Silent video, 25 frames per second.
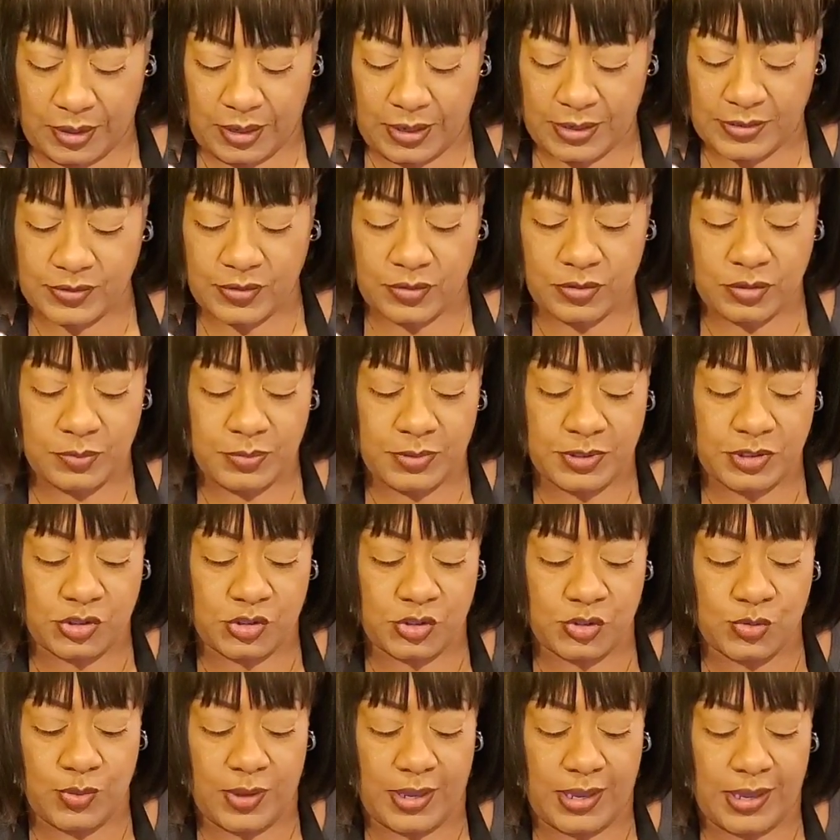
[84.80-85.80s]
It's going to be
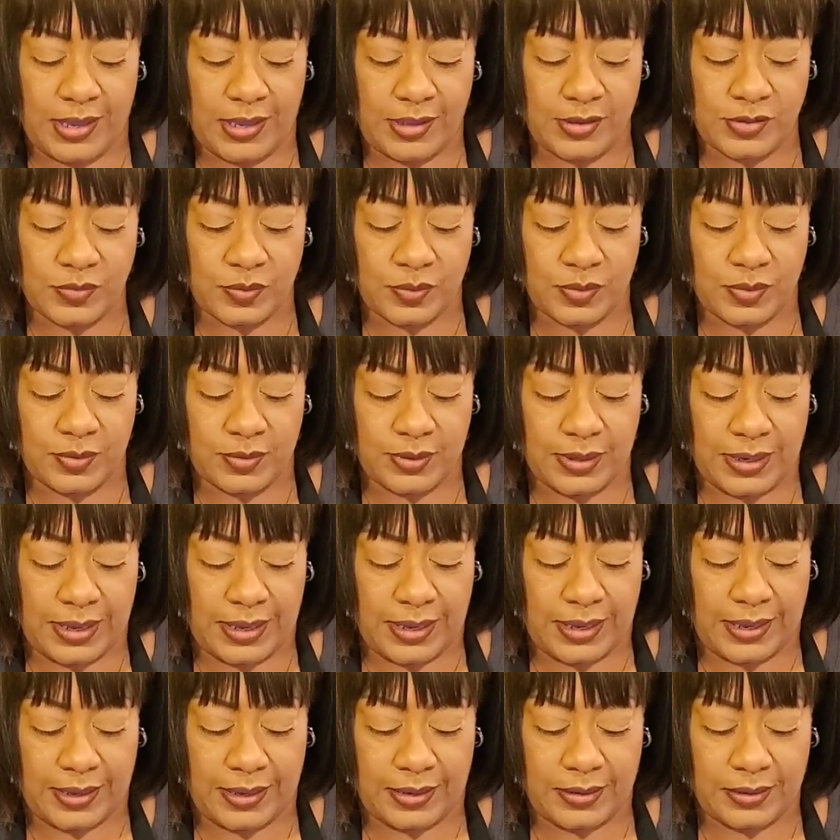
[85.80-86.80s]
2 eggs we're going to
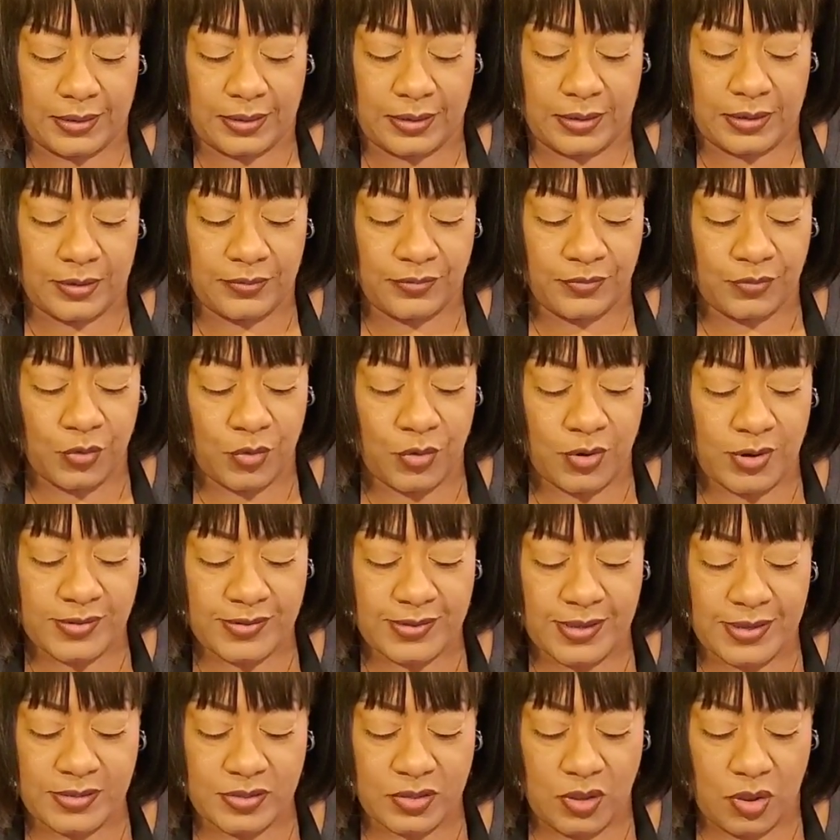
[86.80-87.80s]
add, and of course,
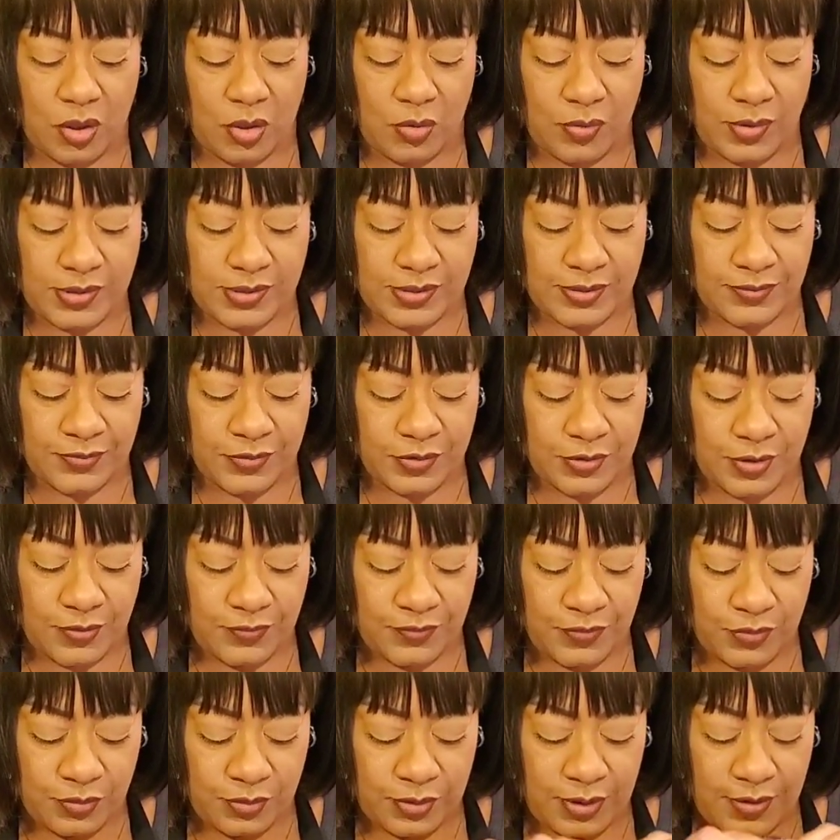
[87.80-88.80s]
as always, if you don't
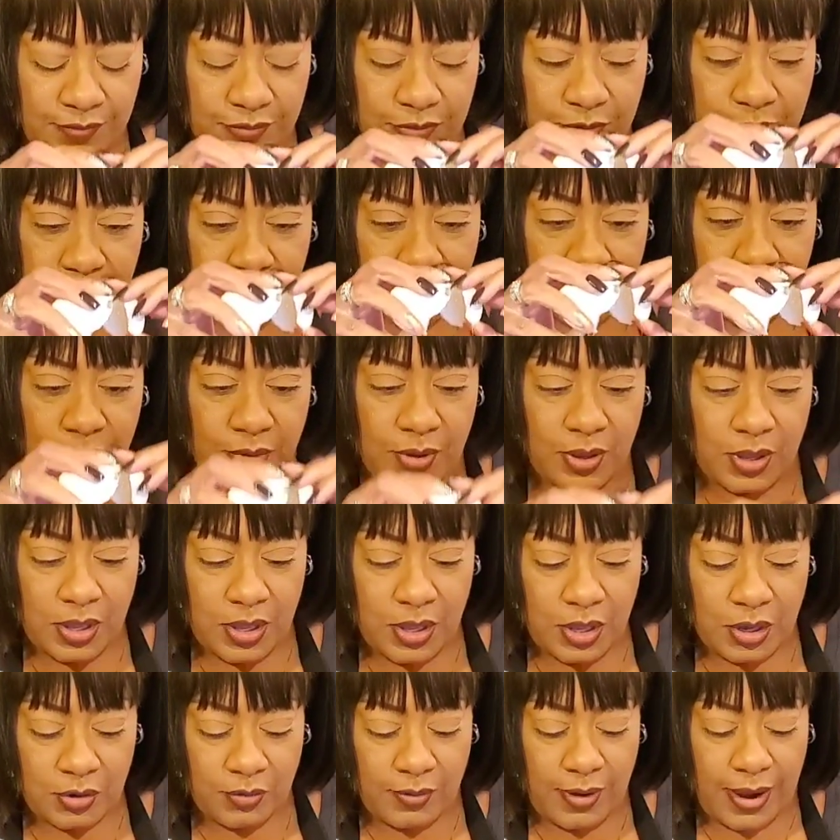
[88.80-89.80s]
feel comfortable
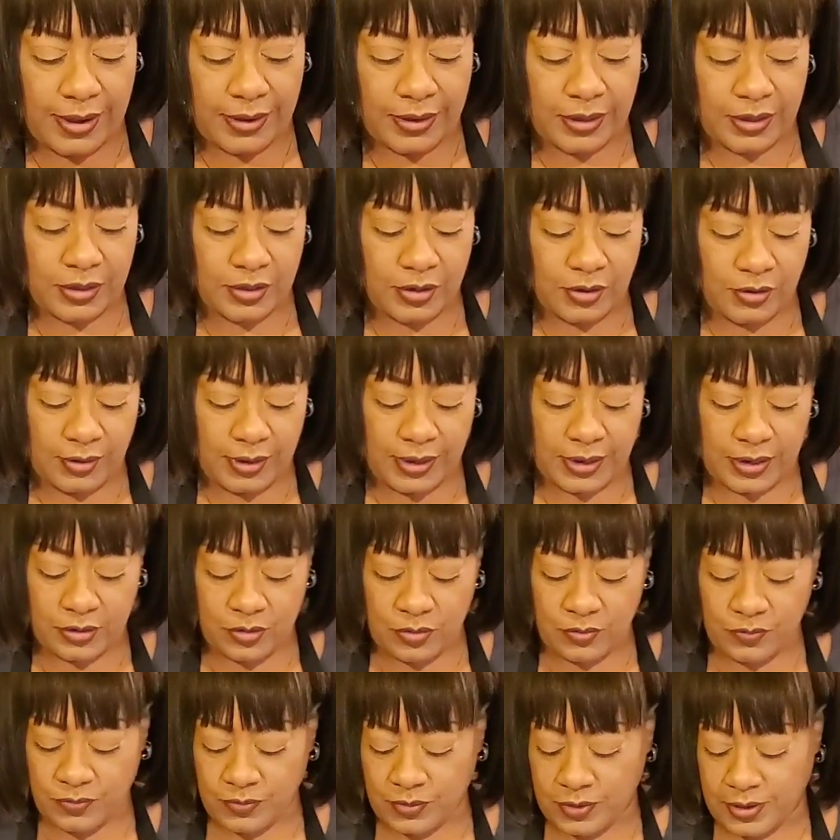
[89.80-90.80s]
cracking your
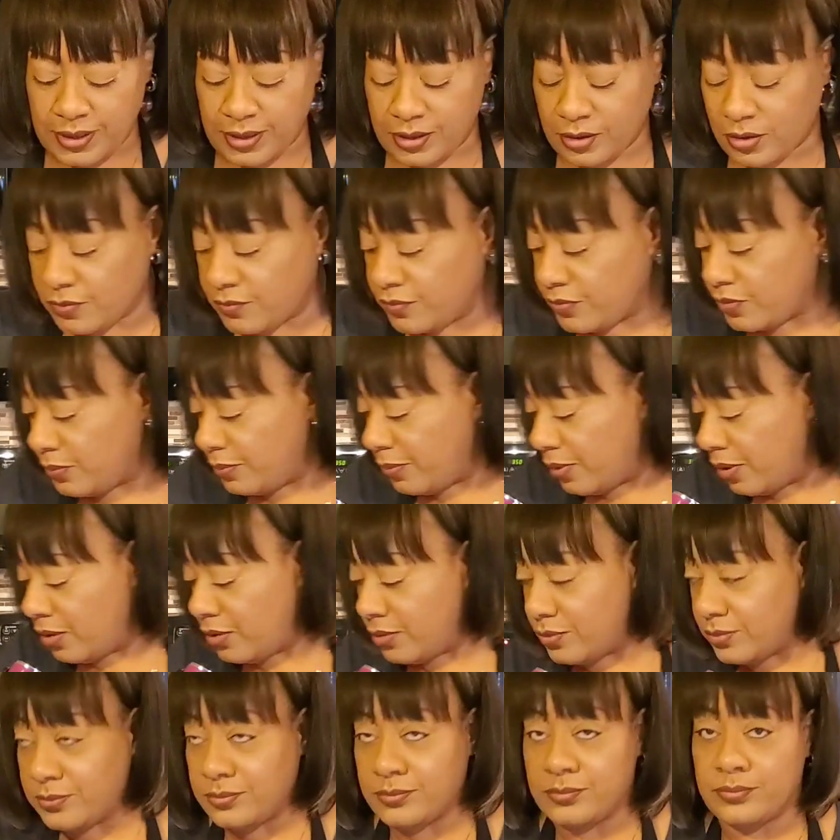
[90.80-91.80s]
egg over the
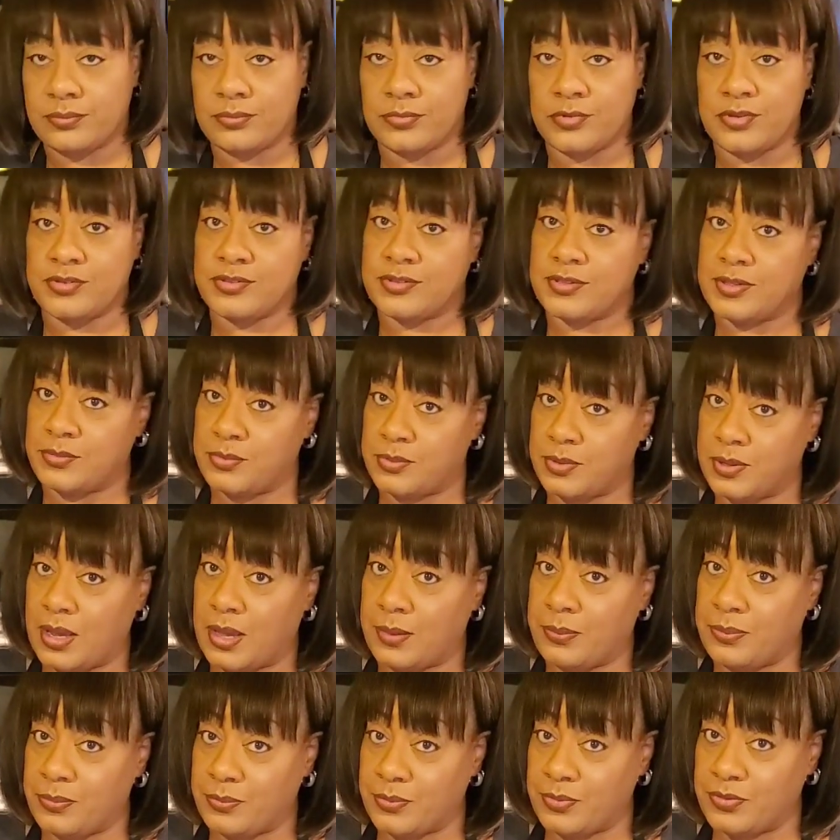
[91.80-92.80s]
bowl, you see what
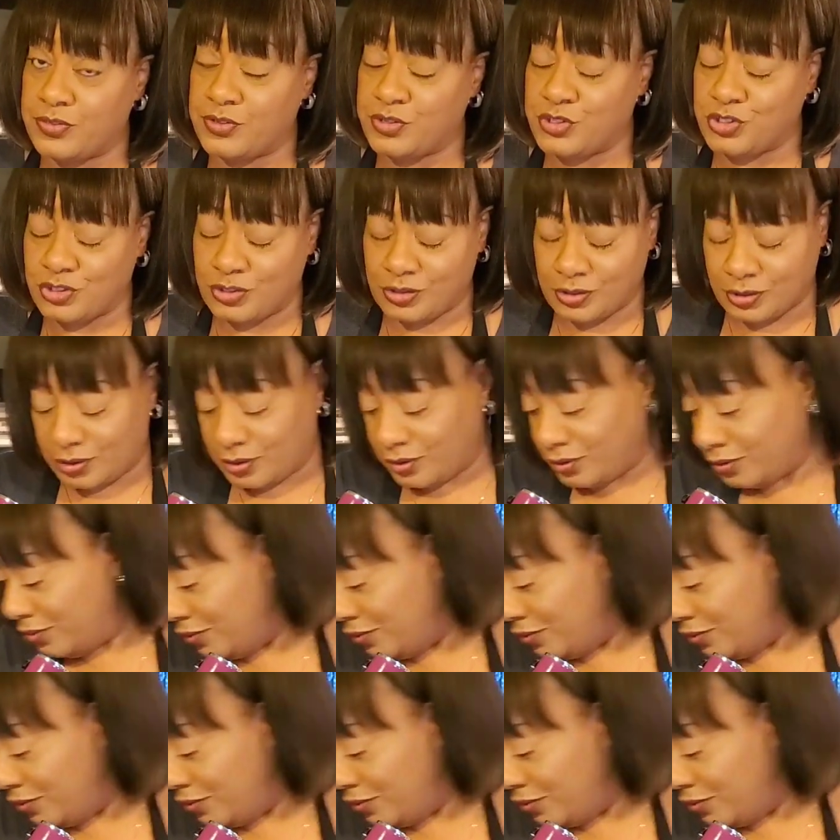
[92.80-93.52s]
happened with the sugar.